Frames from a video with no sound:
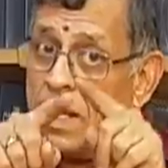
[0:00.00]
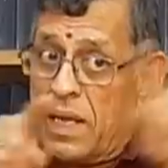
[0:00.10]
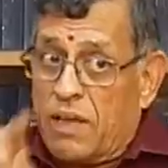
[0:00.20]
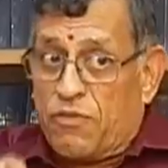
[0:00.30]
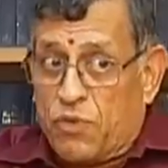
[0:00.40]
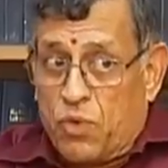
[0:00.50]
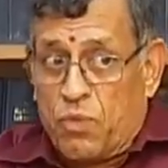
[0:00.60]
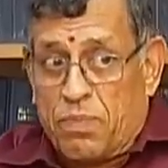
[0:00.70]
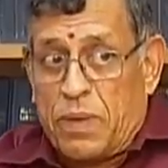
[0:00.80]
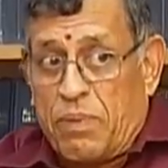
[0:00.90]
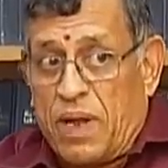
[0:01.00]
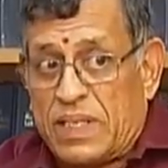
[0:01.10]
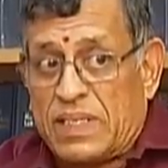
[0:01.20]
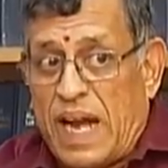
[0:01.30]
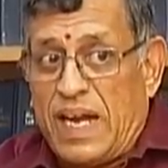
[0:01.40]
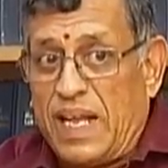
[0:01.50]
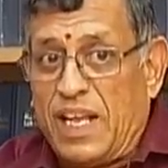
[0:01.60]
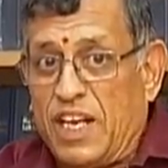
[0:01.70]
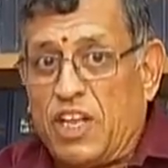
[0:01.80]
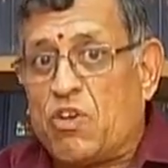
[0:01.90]
If people are standing
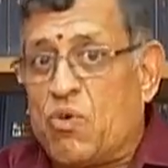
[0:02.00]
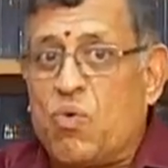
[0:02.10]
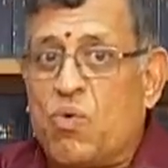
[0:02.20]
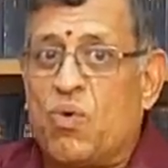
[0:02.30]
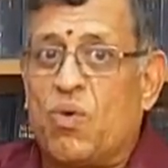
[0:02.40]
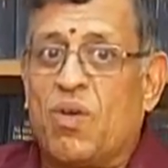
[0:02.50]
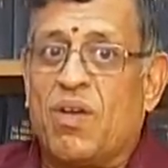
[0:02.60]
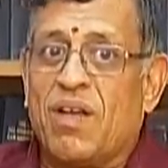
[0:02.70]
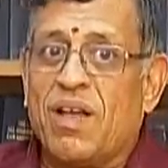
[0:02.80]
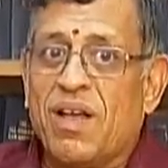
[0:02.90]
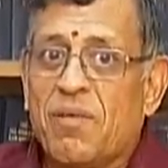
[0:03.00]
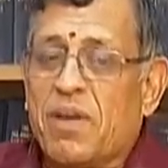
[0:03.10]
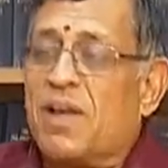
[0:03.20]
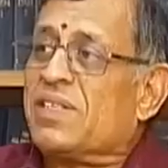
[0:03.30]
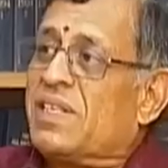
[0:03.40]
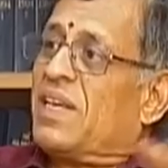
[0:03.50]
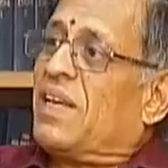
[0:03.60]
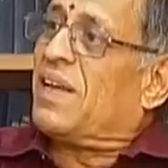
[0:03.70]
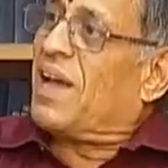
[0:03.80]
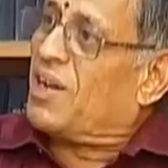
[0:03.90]
in queue, because the
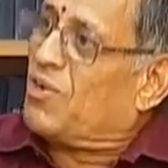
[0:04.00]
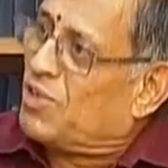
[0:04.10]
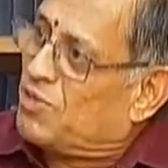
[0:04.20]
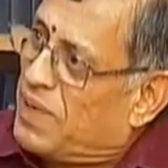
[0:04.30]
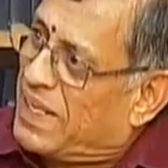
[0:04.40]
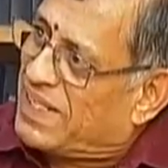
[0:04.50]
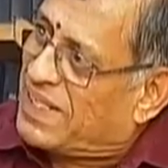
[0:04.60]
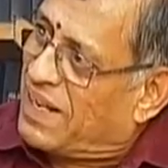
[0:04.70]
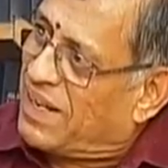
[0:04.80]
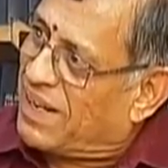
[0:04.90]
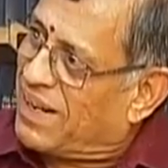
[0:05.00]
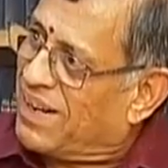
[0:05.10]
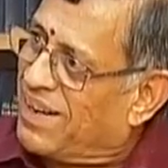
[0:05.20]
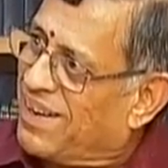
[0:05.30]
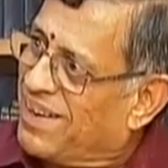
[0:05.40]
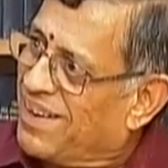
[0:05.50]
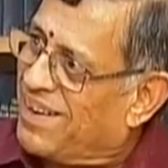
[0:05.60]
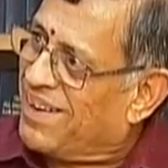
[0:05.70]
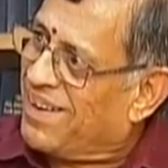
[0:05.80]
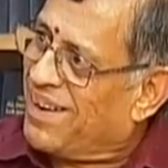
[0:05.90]
announcement is sudden,
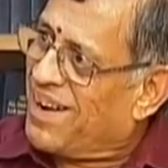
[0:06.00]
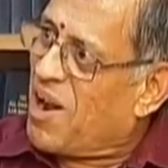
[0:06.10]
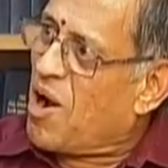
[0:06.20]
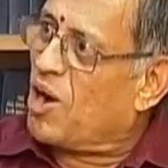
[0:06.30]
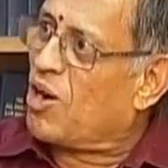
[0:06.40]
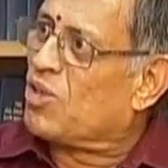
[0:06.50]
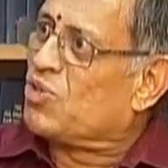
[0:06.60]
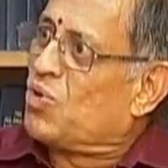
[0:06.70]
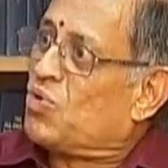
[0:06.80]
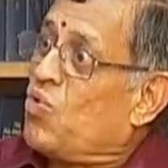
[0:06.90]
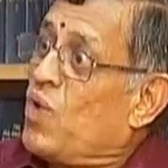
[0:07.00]
and also 2